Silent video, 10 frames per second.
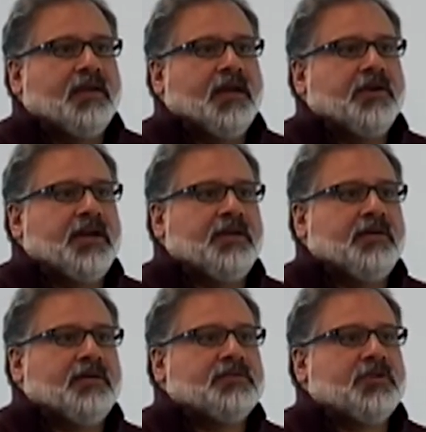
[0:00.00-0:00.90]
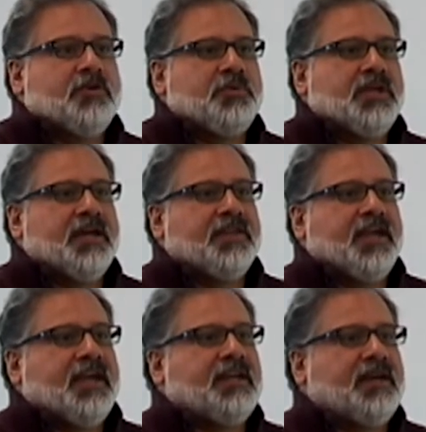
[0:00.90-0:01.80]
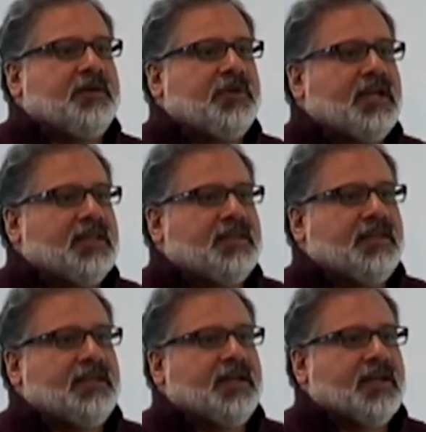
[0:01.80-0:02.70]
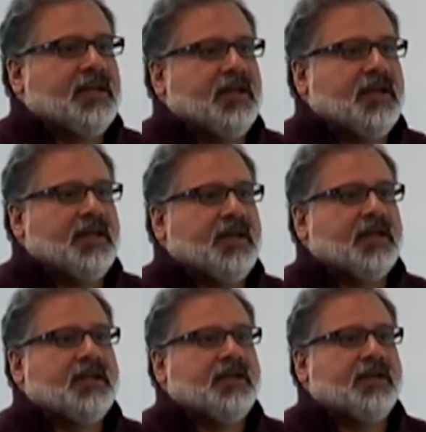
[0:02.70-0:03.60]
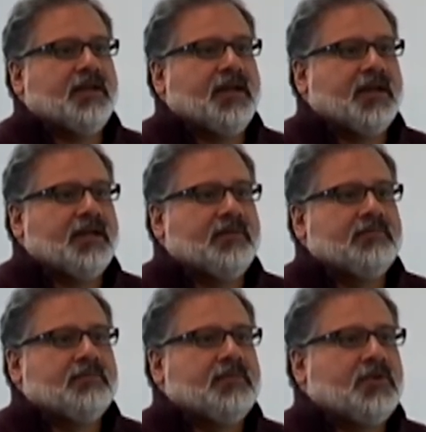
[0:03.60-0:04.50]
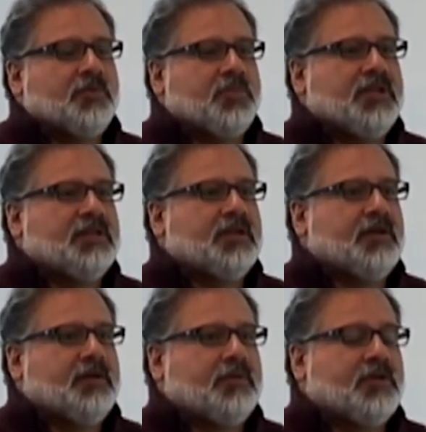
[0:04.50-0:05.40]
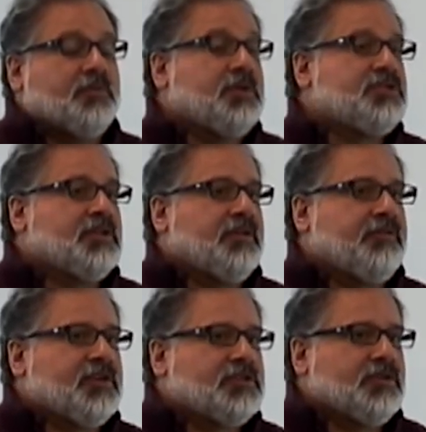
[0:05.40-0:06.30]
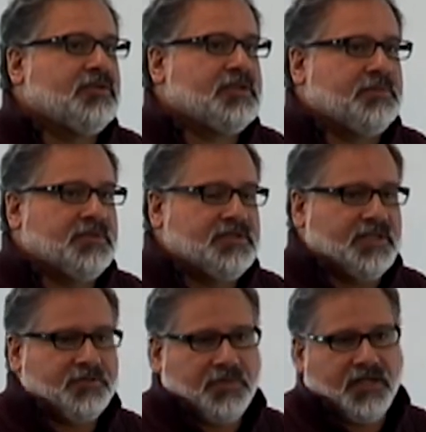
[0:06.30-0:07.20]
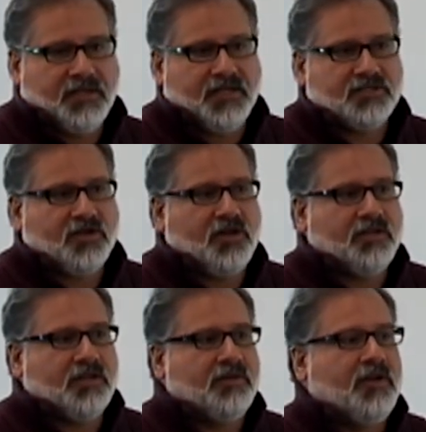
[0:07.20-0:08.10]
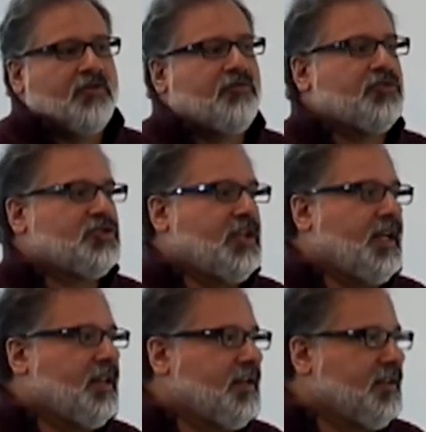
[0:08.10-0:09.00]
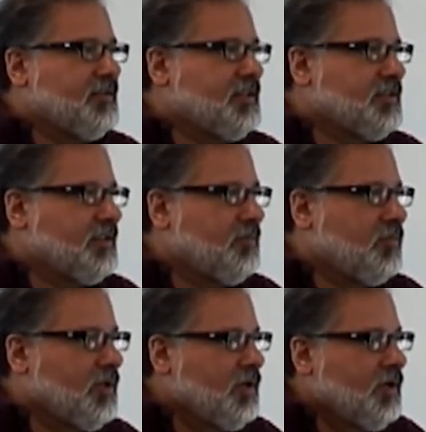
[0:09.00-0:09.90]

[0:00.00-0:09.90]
All right, so beyond that, uh, we got the uh, uh, uh, complete the completion of the functional acceptance test plan. That's all the functionality of the system.